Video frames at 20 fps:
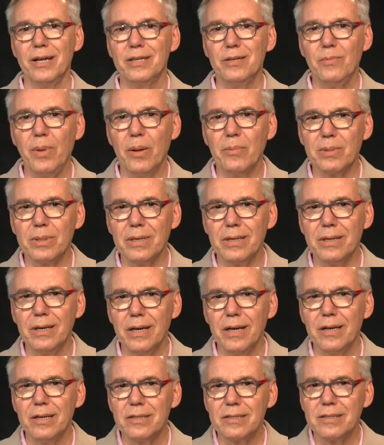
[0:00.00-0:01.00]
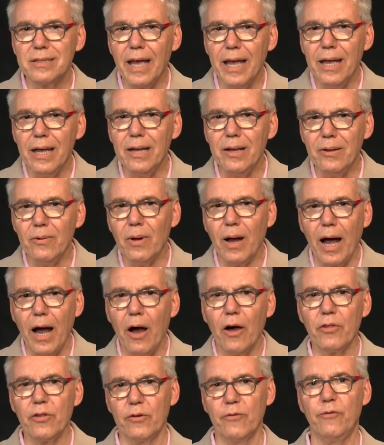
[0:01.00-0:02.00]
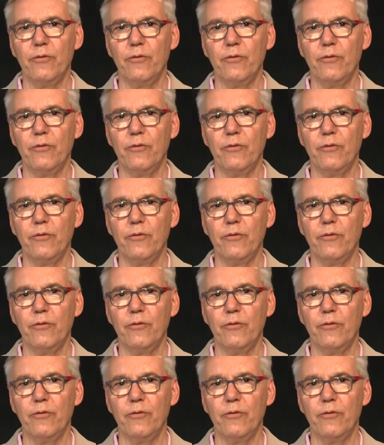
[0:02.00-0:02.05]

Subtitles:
be able to say how they're